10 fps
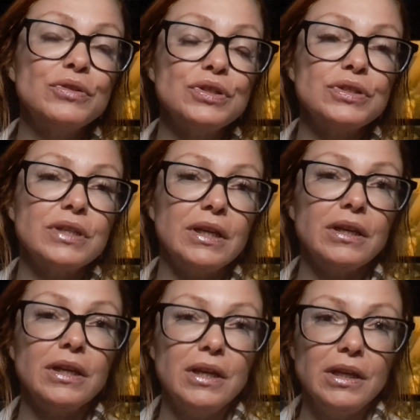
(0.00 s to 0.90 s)
you're just like,
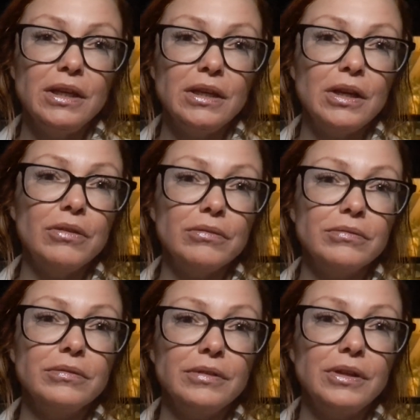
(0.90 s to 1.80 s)
you
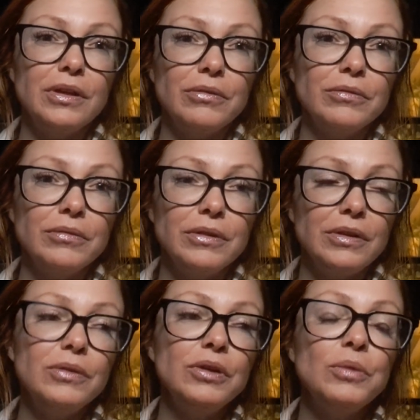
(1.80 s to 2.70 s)
know,
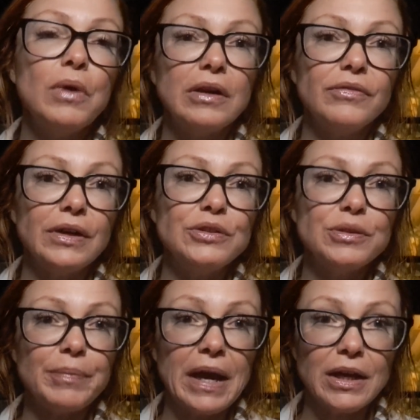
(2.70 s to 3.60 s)
you want to find
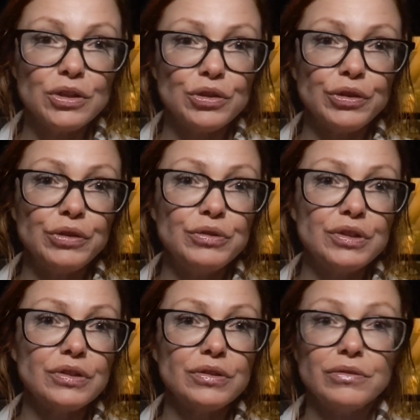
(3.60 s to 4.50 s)
your match, or
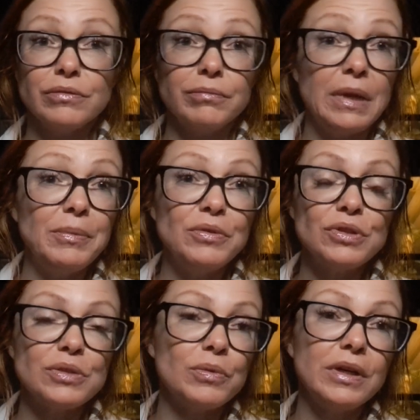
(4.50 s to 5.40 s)
maybe you
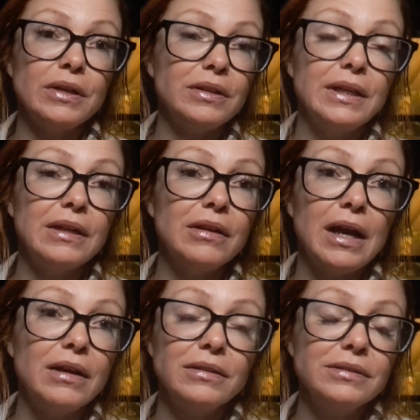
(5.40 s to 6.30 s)
just want to get
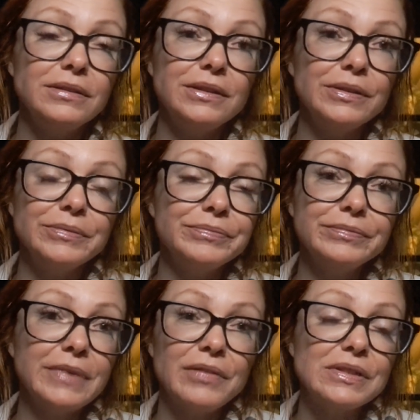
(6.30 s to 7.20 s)

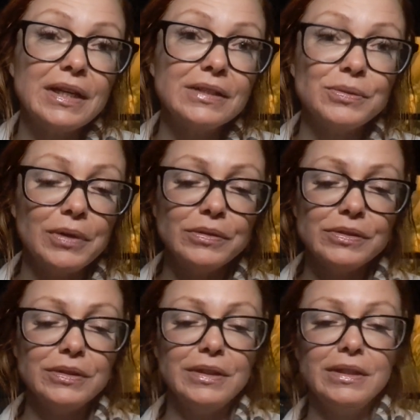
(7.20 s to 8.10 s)
have sex. Who knows?
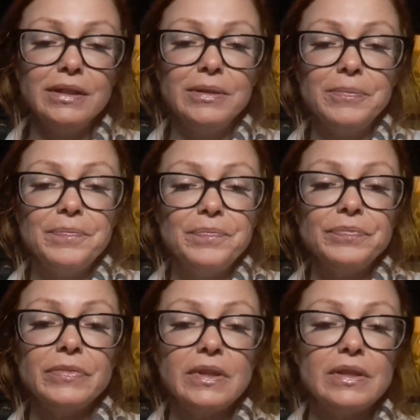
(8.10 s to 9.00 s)

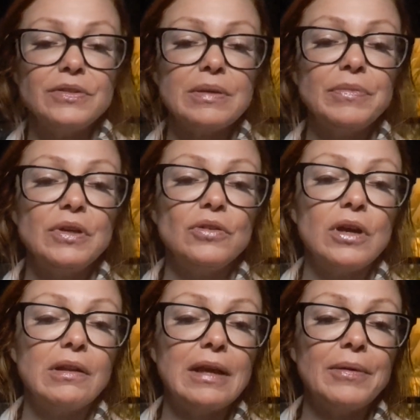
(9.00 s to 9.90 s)
There's something you're
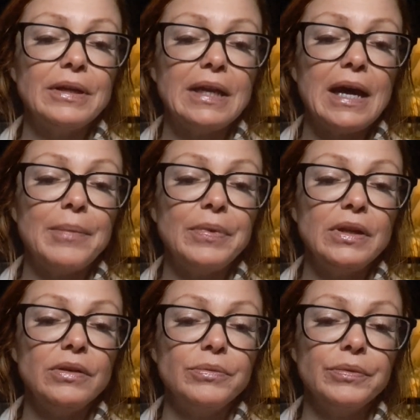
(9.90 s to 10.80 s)
not allowing to
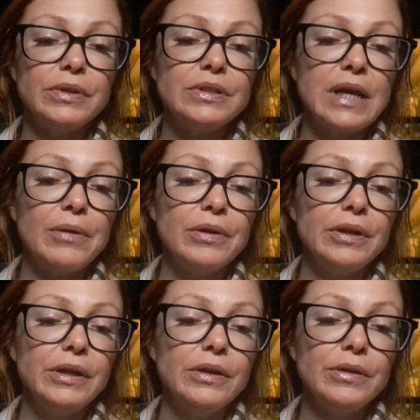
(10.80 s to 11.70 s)
happen. The Tower
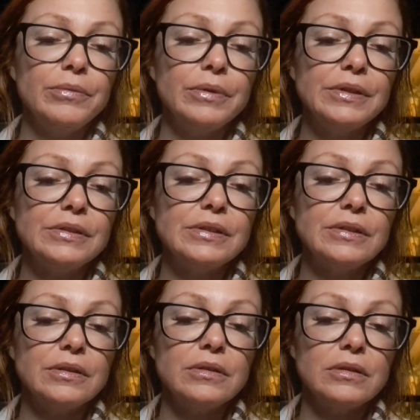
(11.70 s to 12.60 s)
here. What
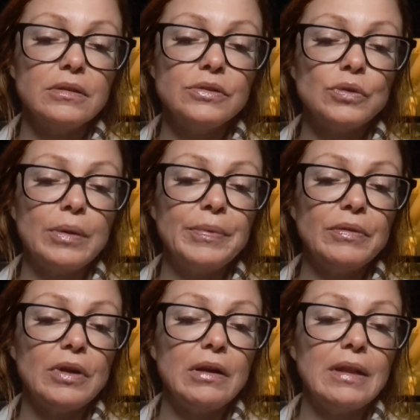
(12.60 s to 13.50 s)
is Scorpio
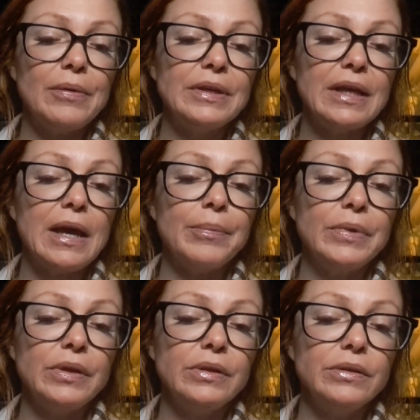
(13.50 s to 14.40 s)
not allowing to
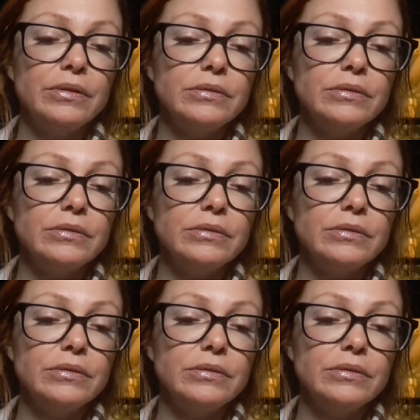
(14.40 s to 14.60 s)
happen?